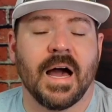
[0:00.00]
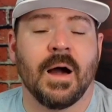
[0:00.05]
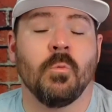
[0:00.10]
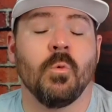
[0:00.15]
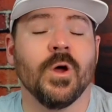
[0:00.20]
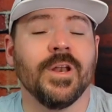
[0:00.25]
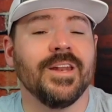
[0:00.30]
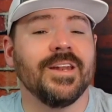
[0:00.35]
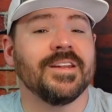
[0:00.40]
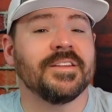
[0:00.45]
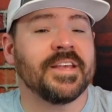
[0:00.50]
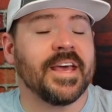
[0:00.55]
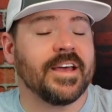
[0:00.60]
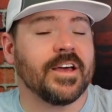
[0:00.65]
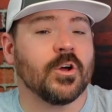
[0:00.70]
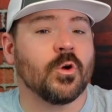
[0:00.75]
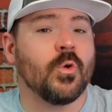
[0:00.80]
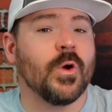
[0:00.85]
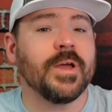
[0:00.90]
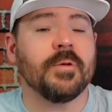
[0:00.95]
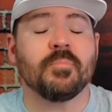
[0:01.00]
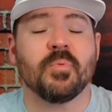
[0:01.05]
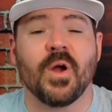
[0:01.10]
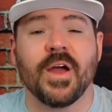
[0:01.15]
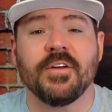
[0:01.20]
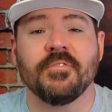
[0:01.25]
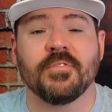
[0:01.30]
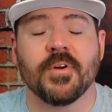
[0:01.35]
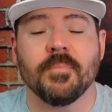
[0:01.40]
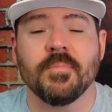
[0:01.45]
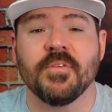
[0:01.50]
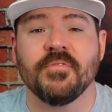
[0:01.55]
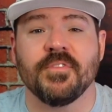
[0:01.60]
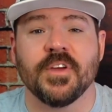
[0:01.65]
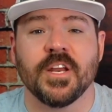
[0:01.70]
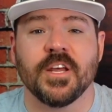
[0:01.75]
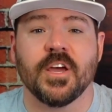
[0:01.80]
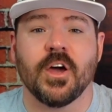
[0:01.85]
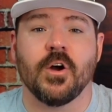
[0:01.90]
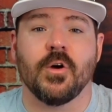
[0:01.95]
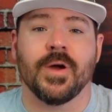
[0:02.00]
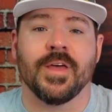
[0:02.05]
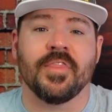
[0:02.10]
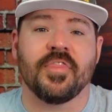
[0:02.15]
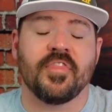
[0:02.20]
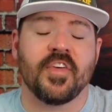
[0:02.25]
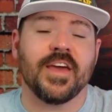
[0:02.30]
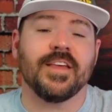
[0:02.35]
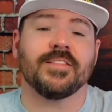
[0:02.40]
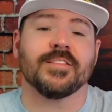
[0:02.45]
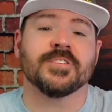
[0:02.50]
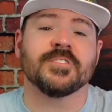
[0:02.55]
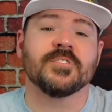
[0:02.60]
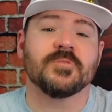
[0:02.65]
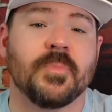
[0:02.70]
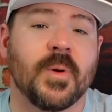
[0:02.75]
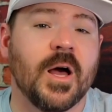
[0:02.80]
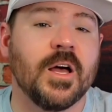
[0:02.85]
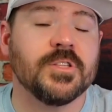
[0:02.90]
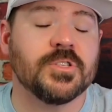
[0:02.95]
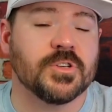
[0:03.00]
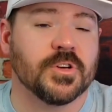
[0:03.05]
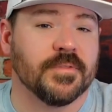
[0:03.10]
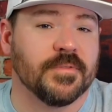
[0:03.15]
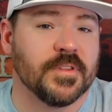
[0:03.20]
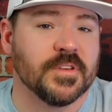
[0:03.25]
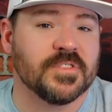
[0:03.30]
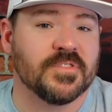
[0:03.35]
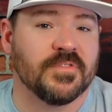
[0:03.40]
I wanted to take a quick break from the video and thank the sponsor of this